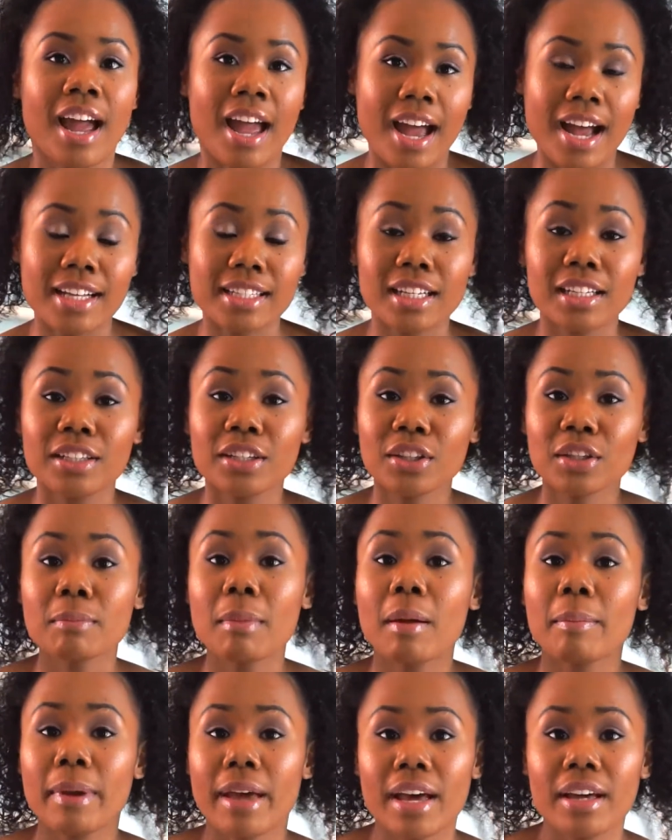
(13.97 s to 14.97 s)
as I looked at
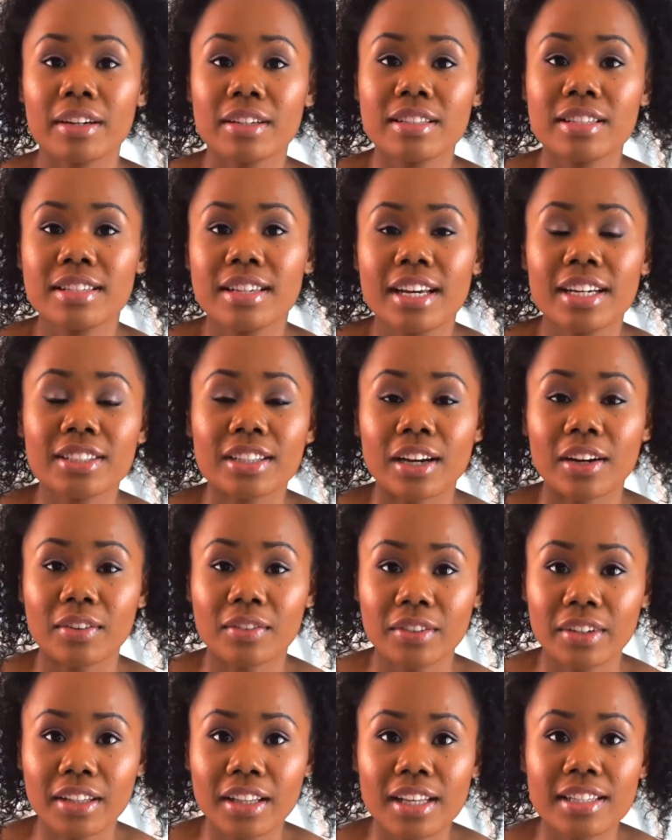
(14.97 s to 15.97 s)
my pattern stash I
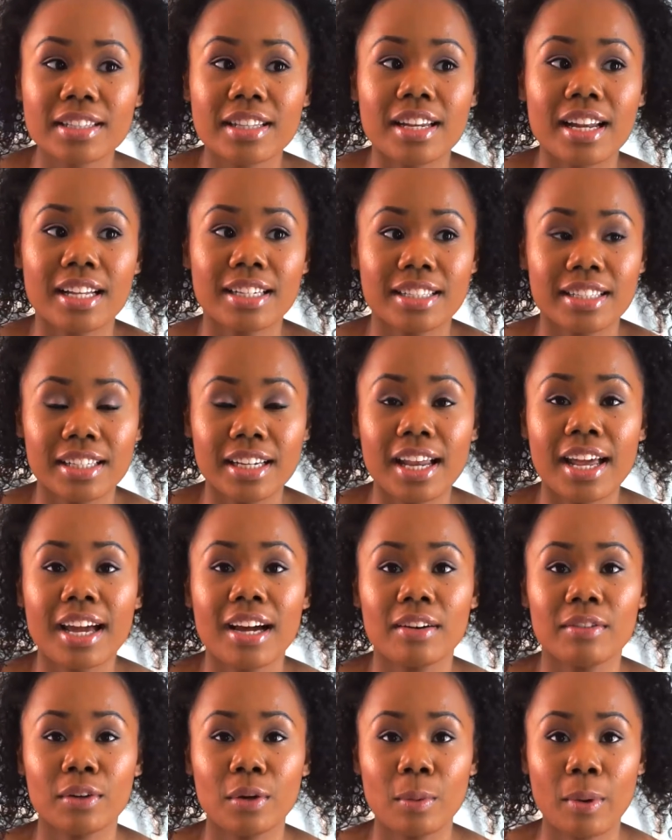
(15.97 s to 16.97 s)
realized that I did
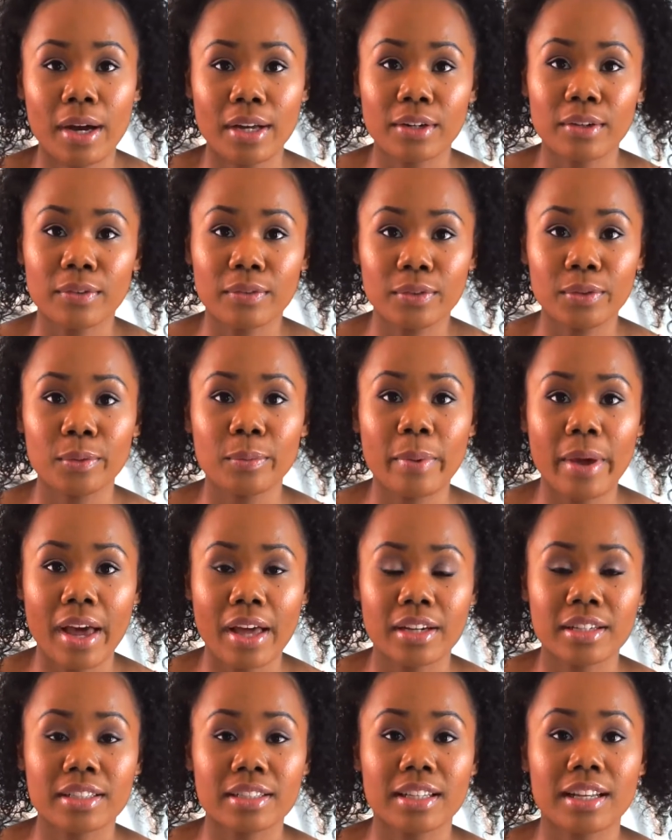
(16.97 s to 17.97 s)
have quite a few
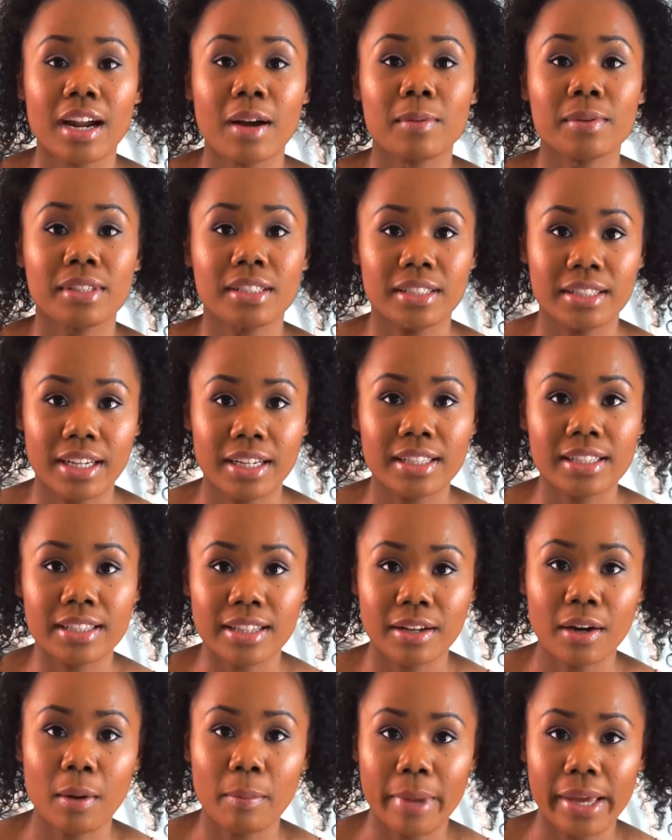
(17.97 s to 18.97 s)
patterns that I was dead
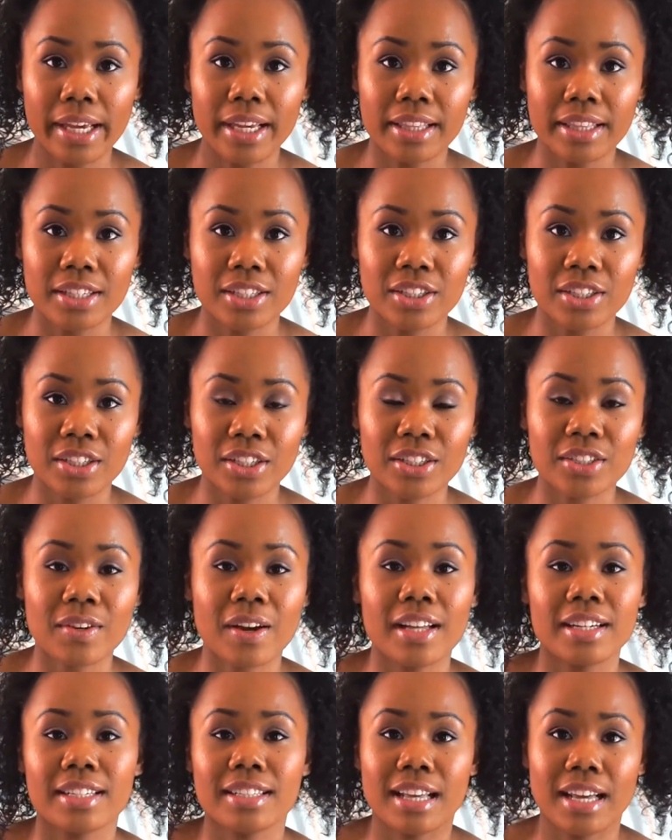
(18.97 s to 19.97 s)
set on making this year, so
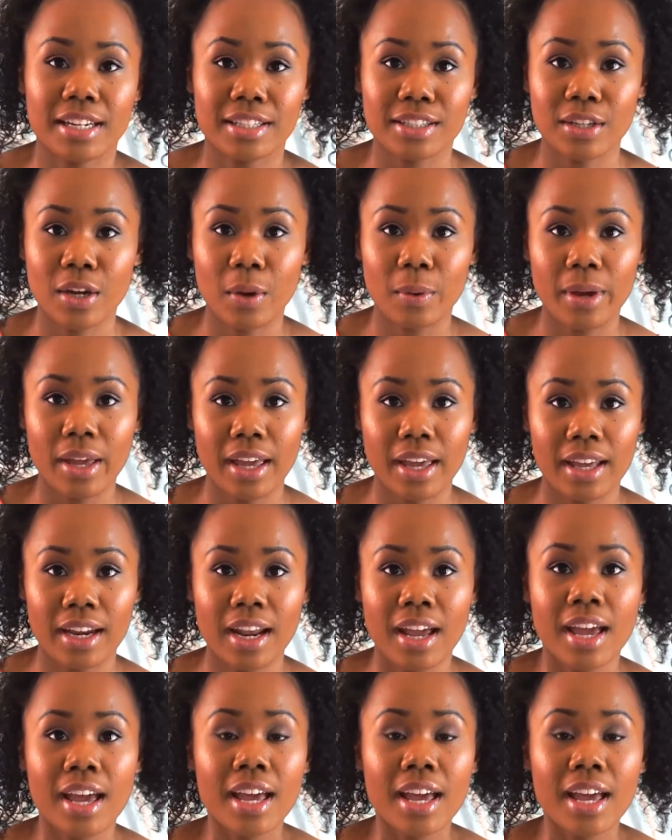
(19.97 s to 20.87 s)
I decided to go ahead